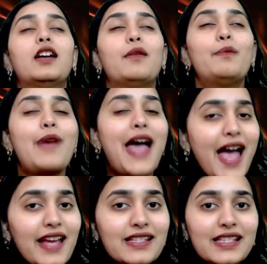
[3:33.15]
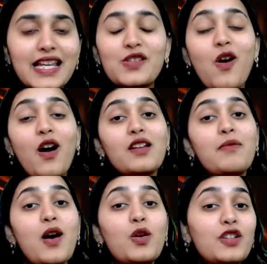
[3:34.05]
maths is all
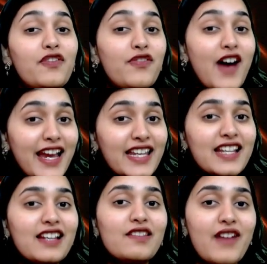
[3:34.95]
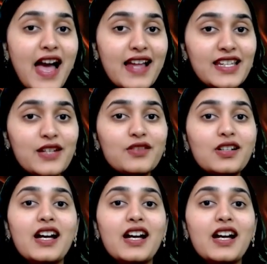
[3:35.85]
about the final value